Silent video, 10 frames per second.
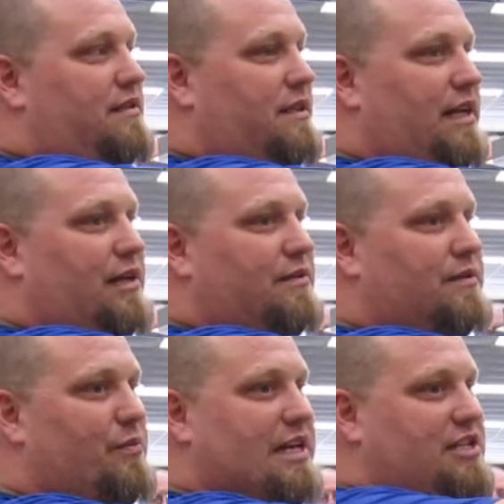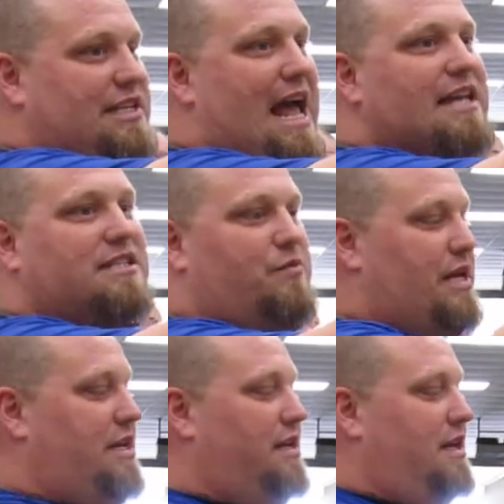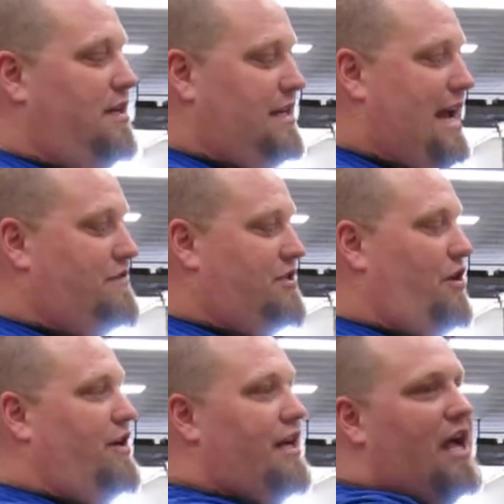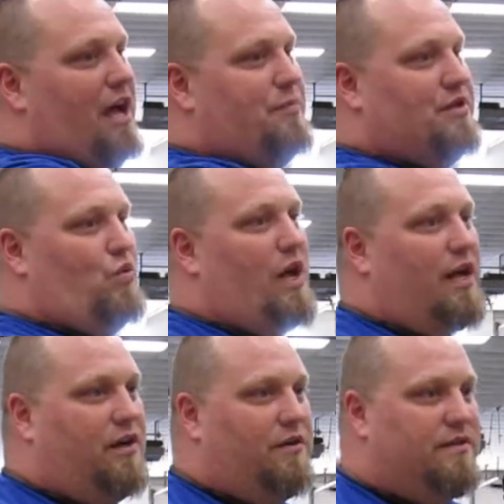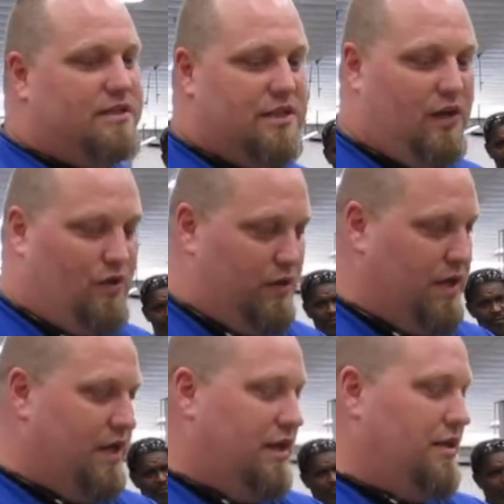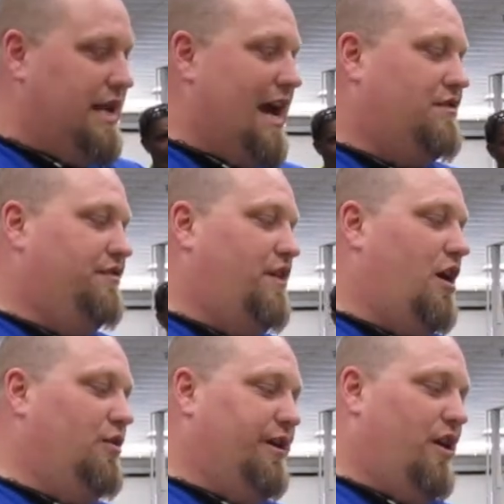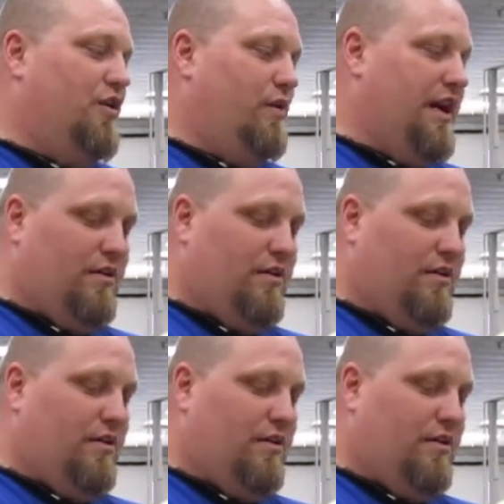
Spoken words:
You know, I mean, it just has to be. you have to turn it up as well. So you have to follow it all the way